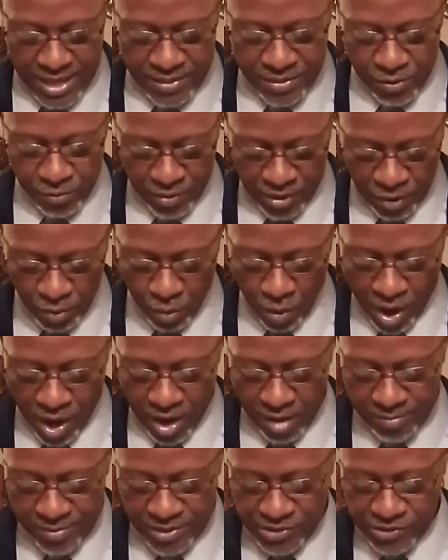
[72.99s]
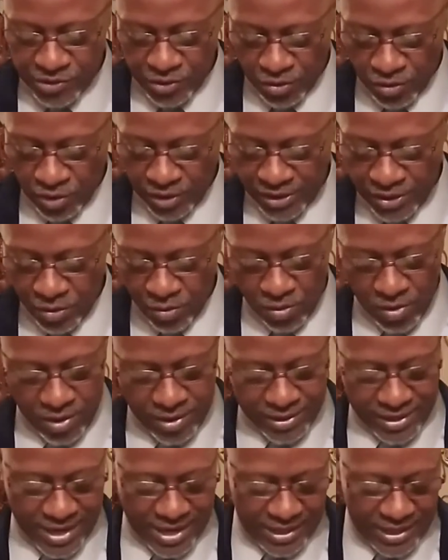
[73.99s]
the requirements early
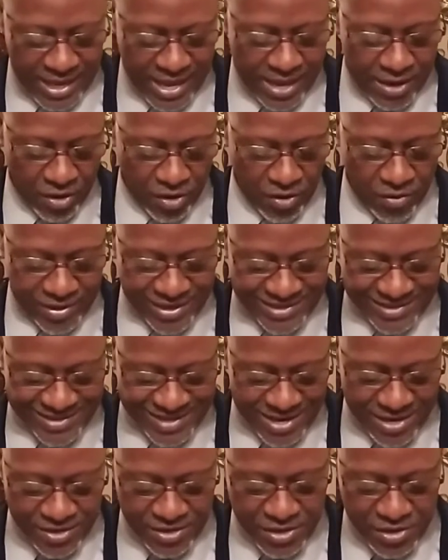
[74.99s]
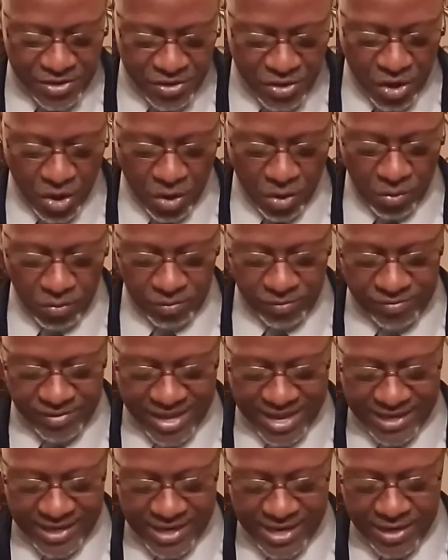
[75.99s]
on, and let her intended know
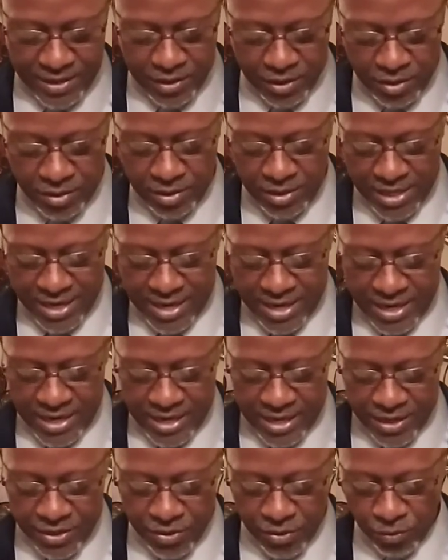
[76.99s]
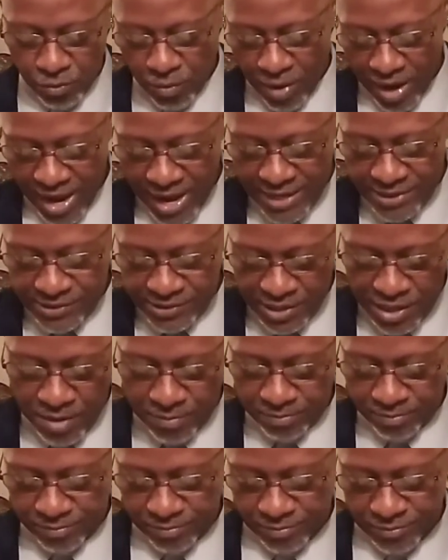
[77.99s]
that he could either rise
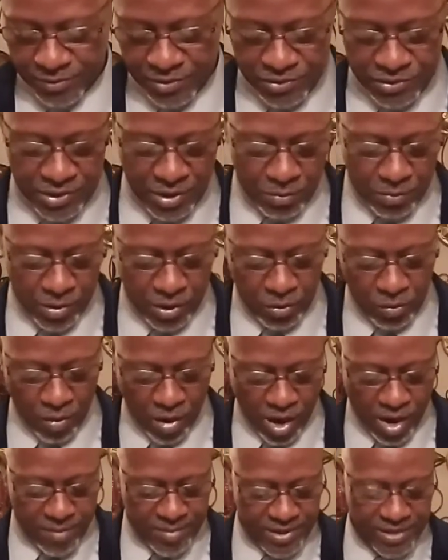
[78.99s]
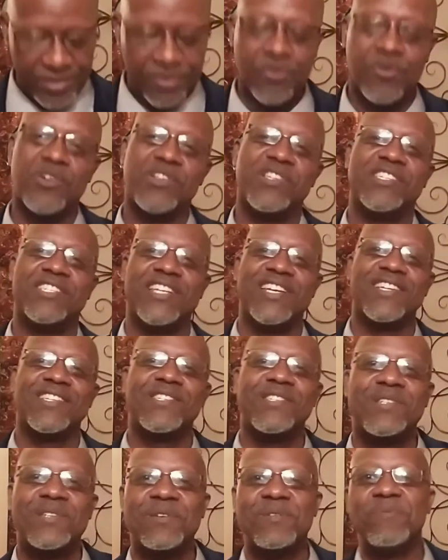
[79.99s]
up to some requirement or
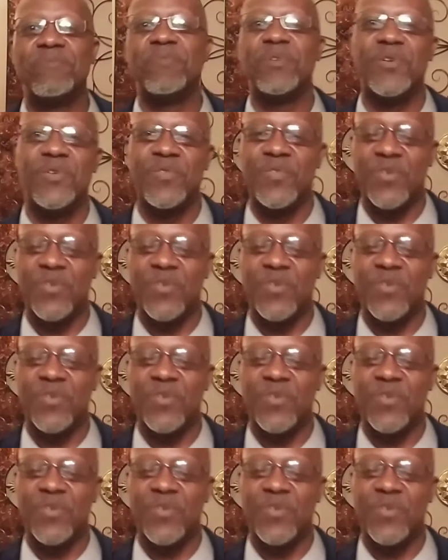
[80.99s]
just move